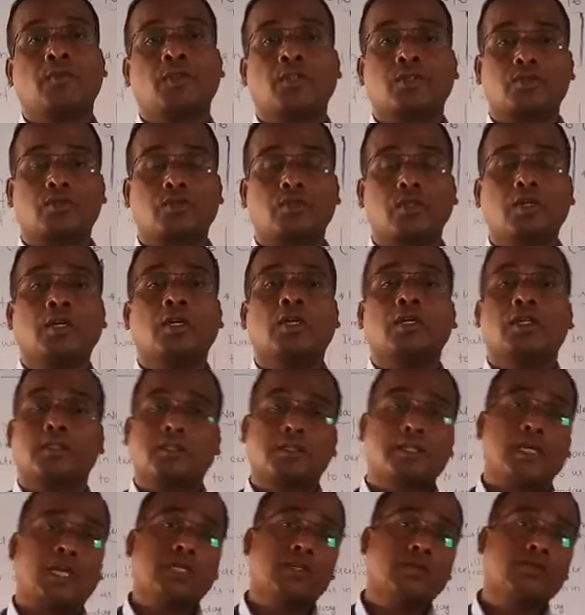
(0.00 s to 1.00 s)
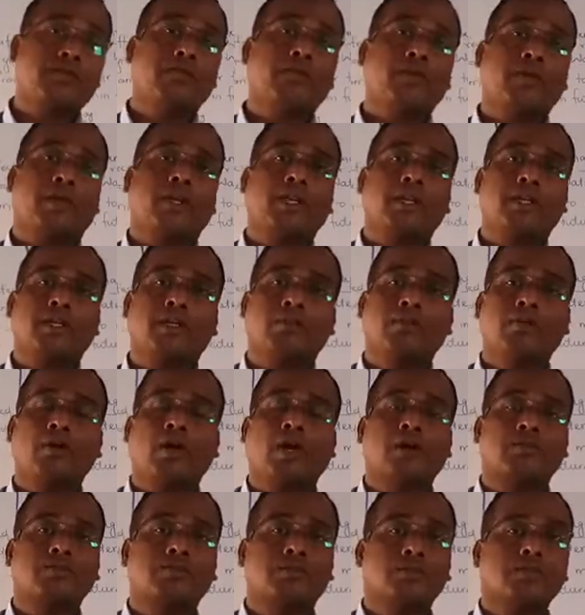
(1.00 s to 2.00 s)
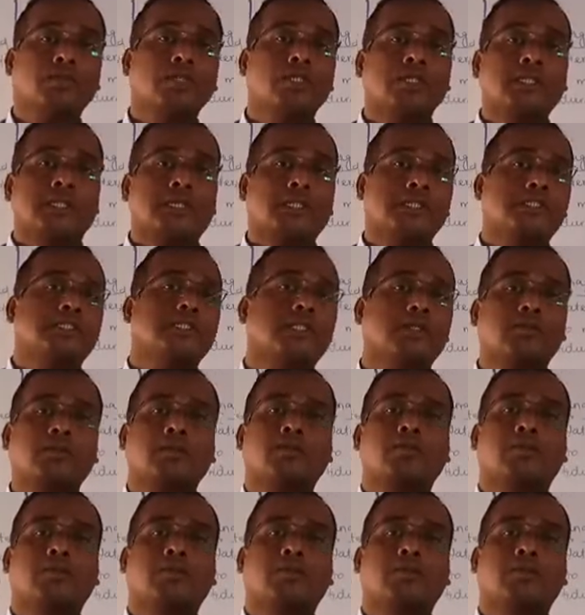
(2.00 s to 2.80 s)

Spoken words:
So that way you have to conserve the